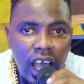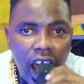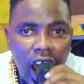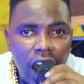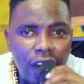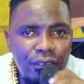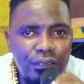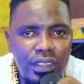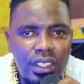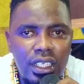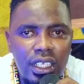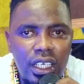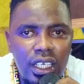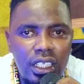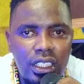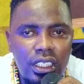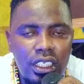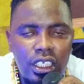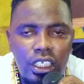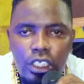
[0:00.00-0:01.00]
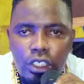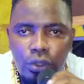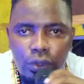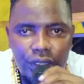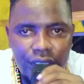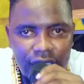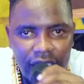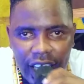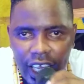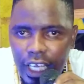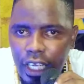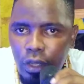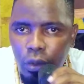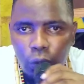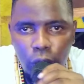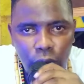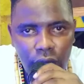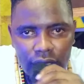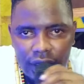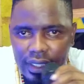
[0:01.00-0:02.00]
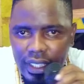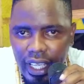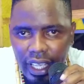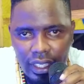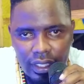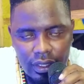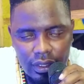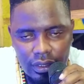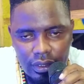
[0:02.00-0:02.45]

After that, you're done with that.